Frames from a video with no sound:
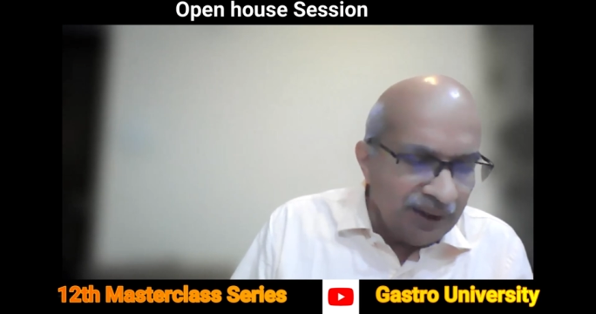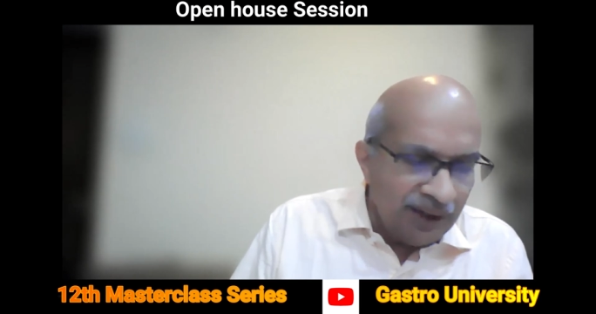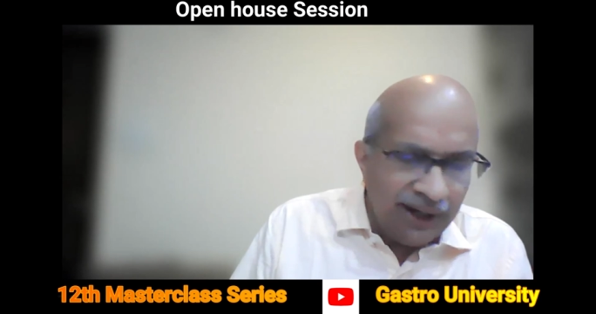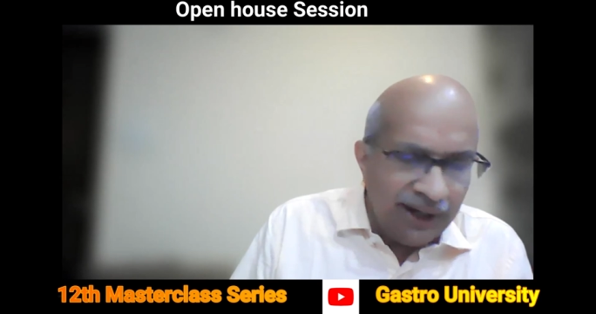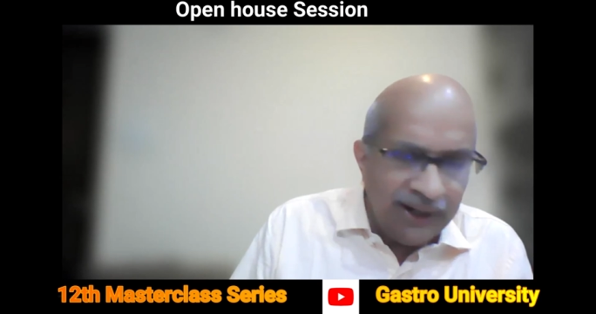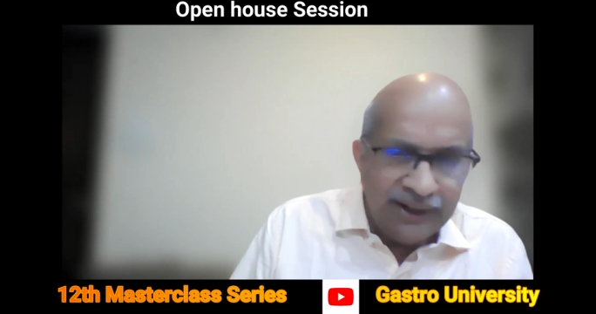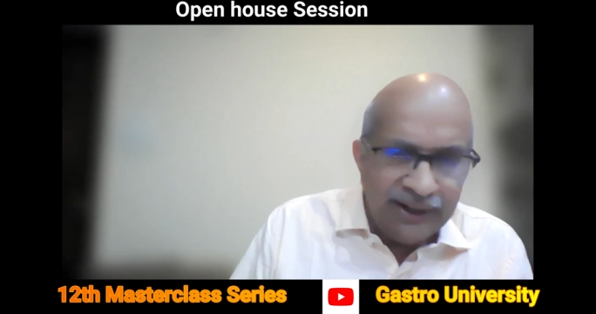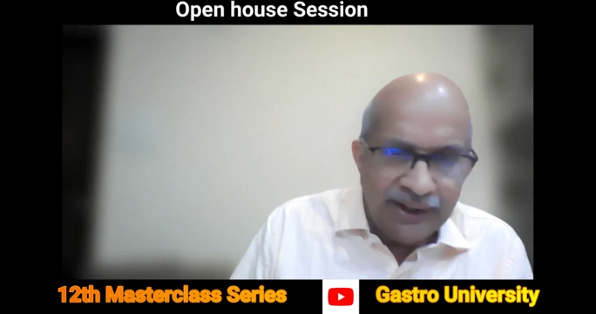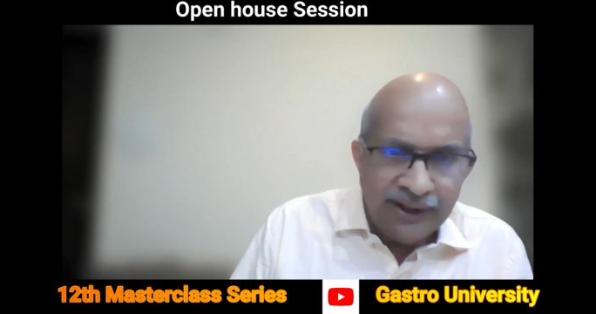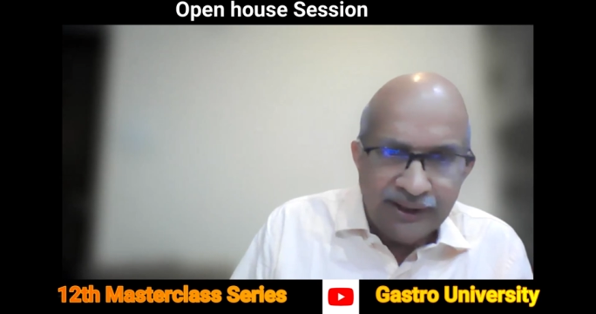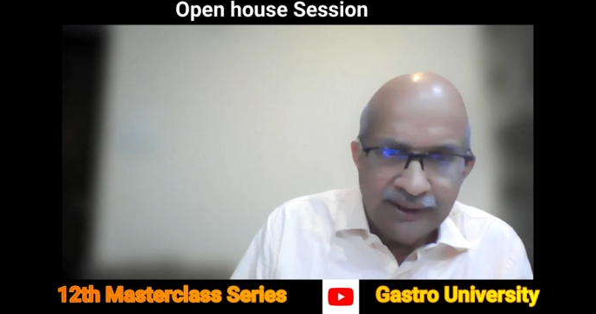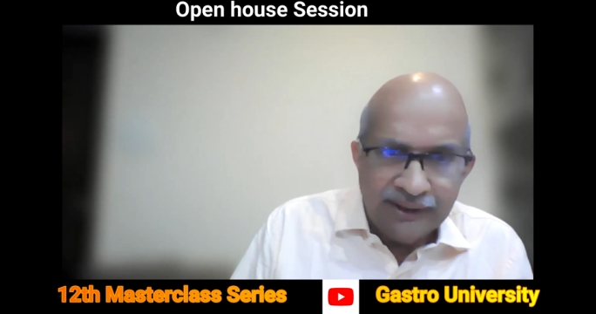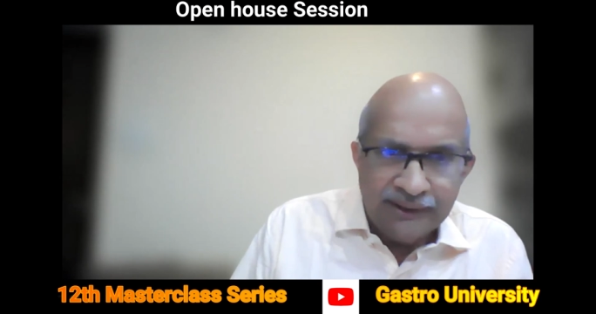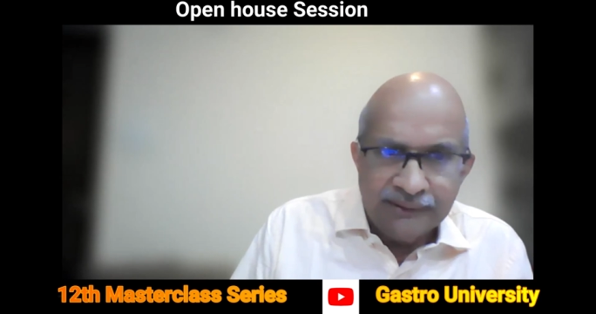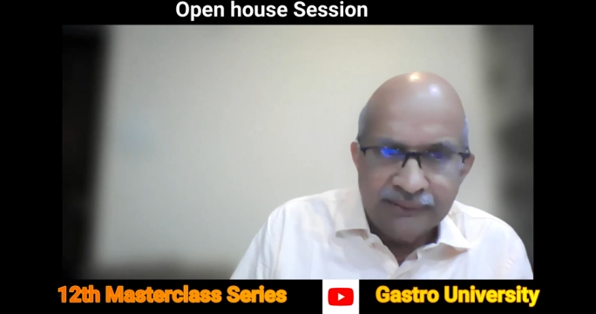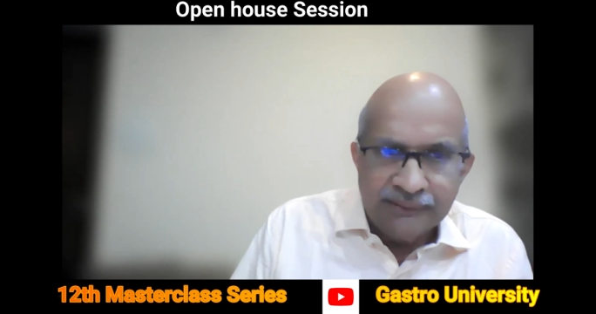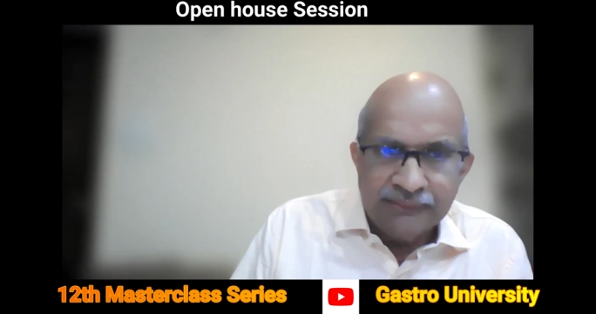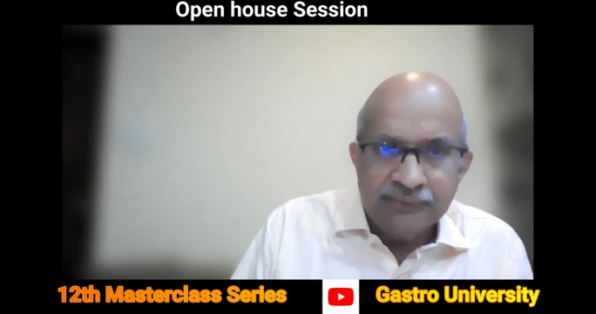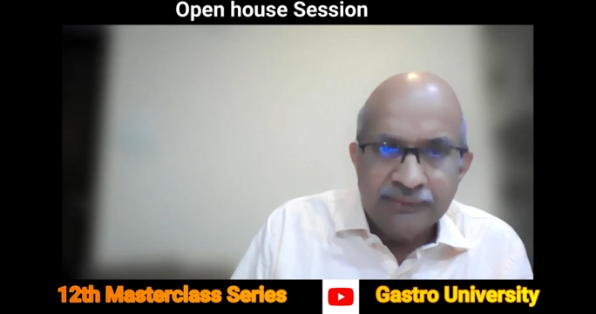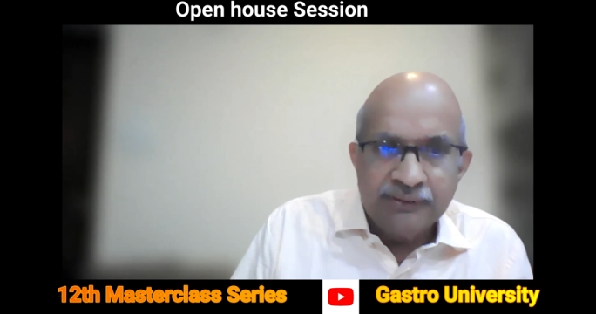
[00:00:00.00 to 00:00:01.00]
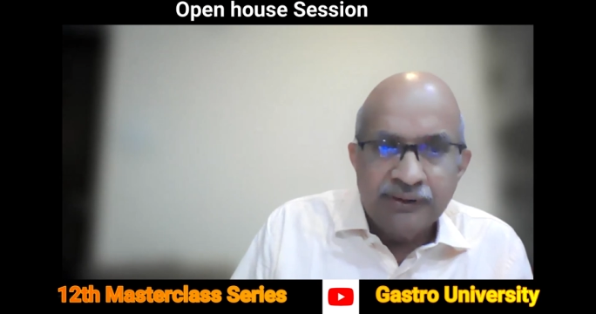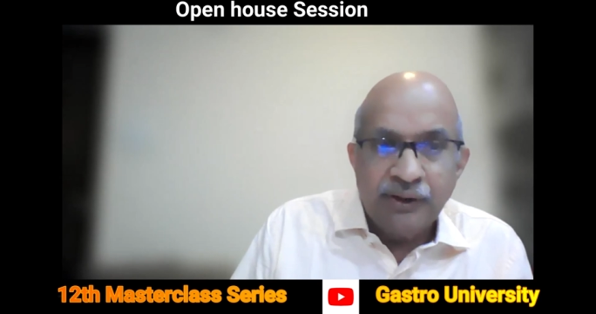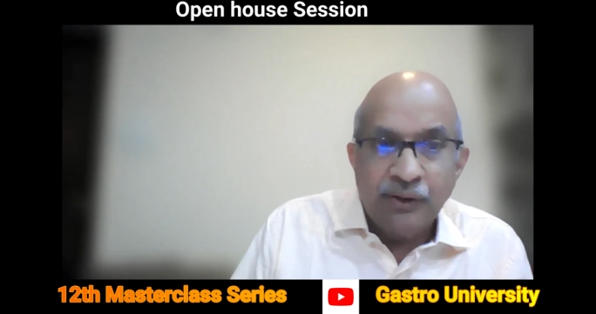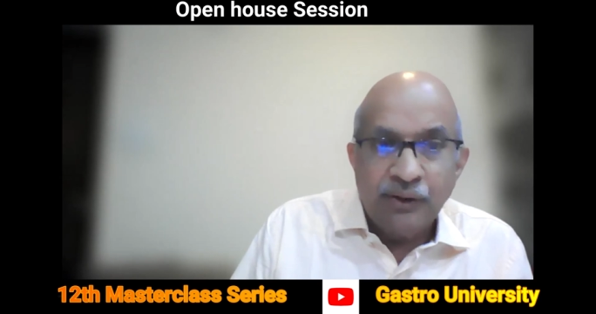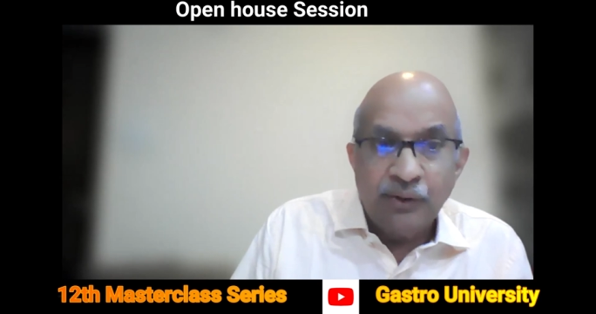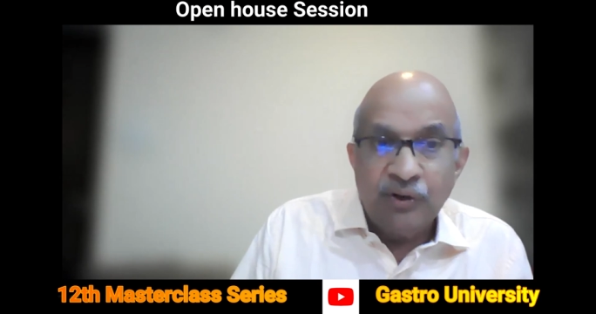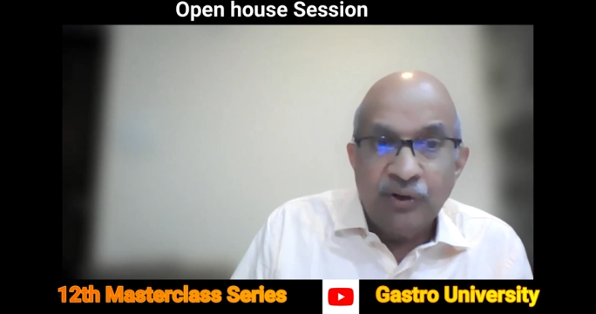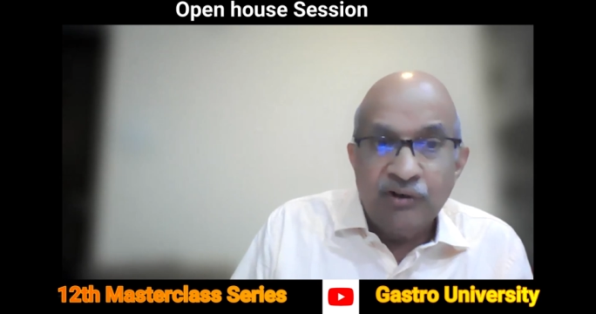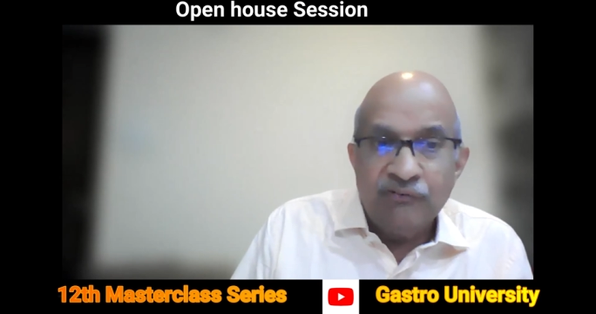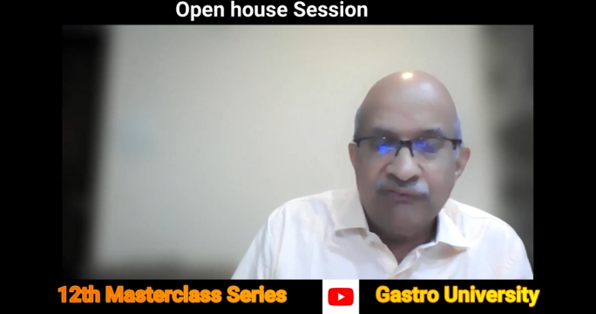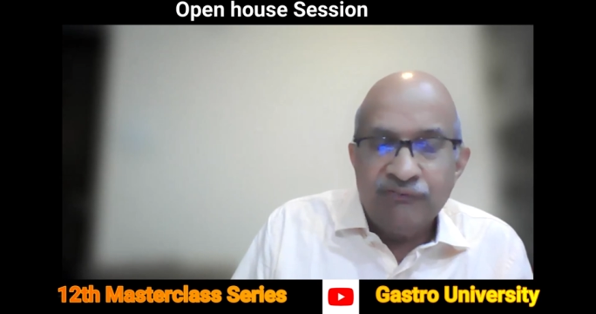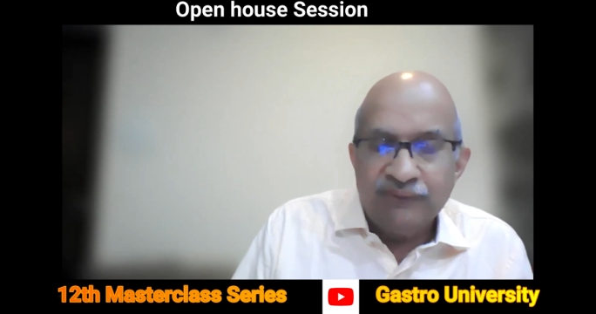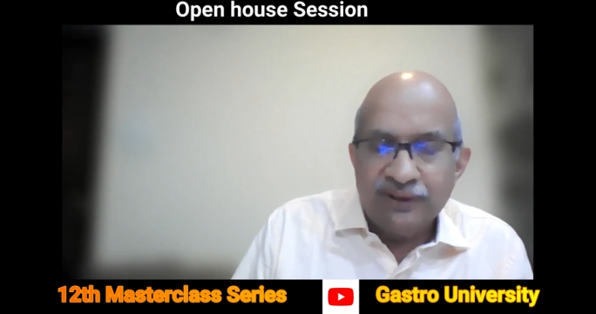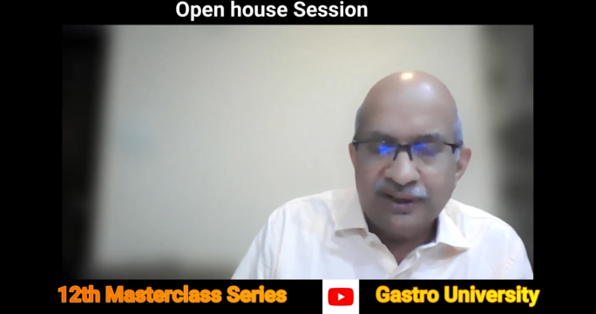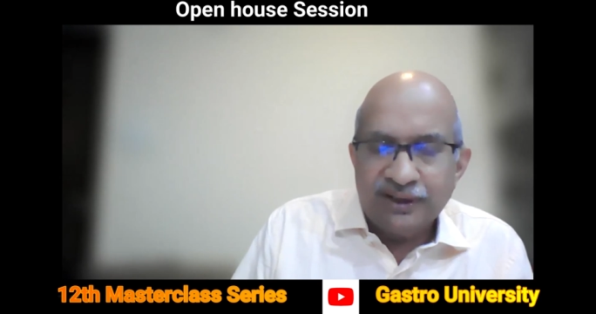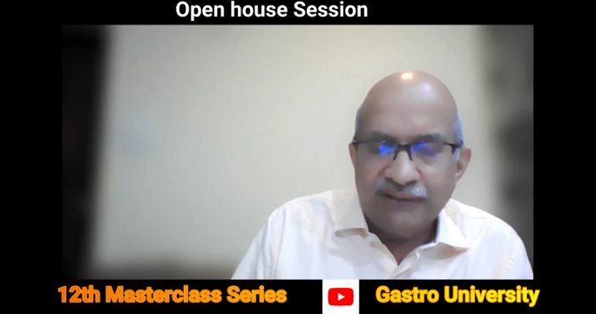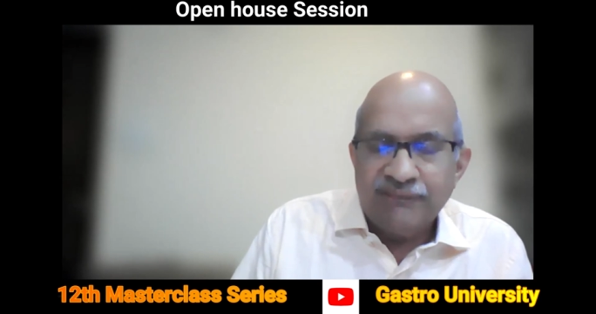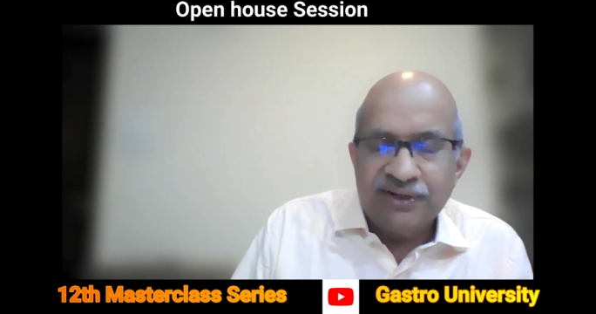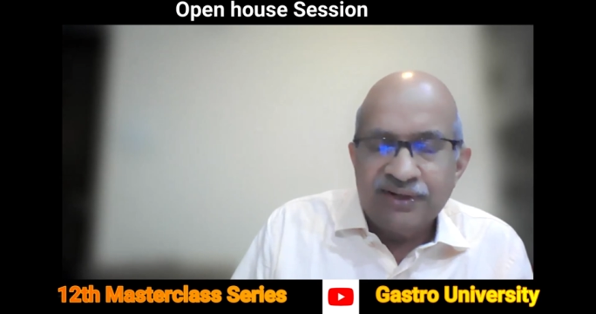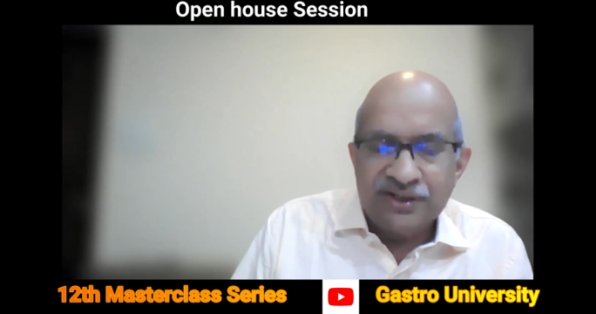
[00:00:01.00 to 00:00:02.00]
and the role of
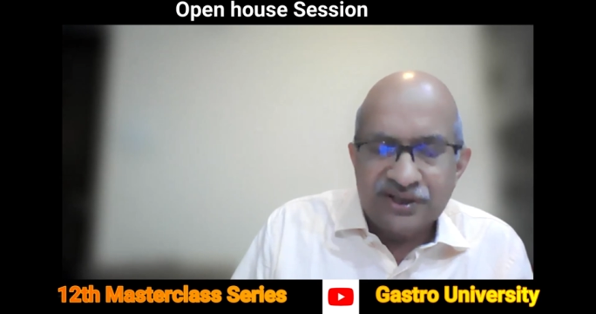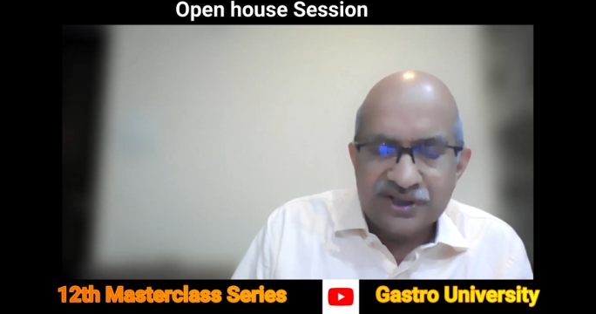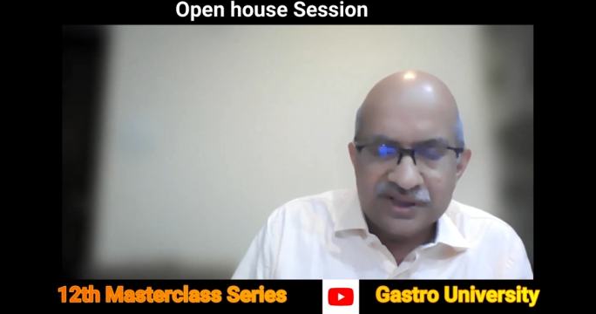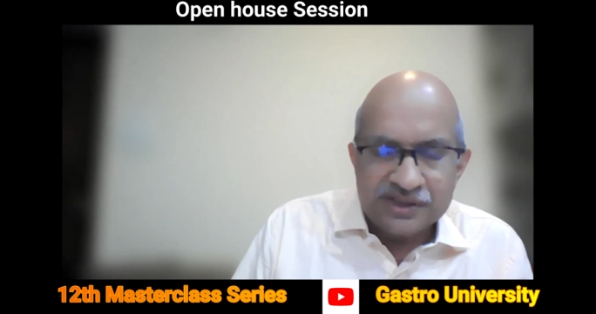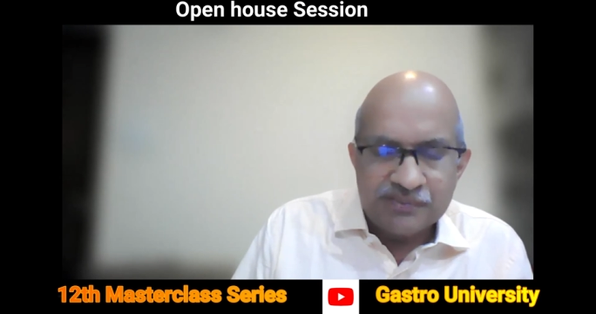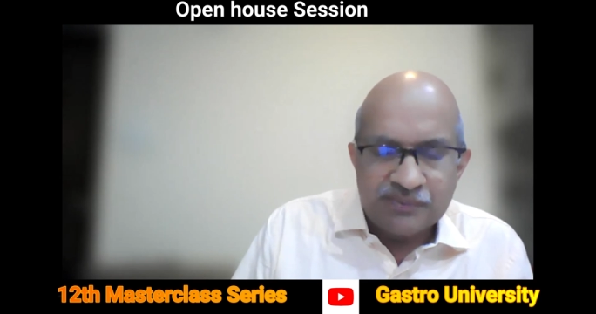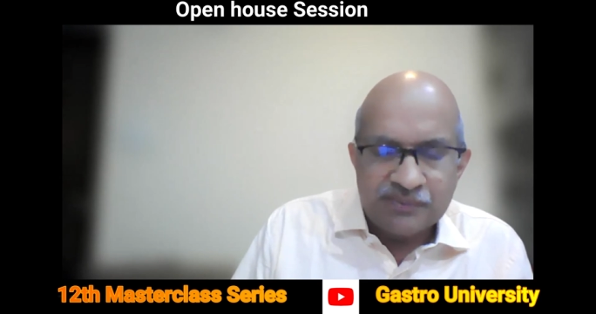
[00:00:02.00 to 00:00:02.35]
interventions,